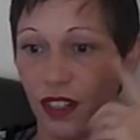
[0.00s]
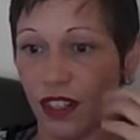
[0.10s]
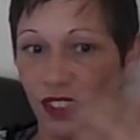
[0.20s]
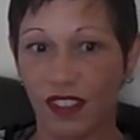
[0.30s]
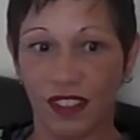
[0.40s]

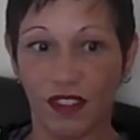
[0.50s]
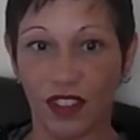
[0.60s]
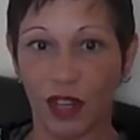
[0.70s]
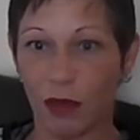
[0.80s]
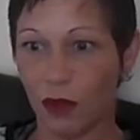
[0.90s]
in the sense of
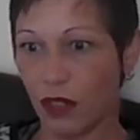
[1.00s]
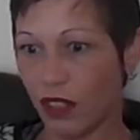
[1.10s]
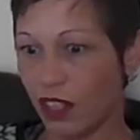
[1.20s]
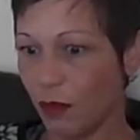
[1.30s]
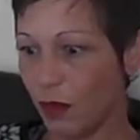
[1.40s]
going back to work and
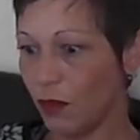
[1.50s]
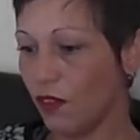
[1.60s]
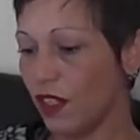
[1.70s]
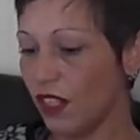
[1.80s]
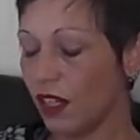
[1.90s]
getting a bit more of
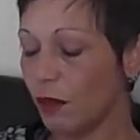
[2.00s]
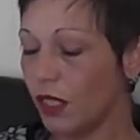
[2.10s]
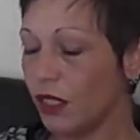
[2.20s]
an income.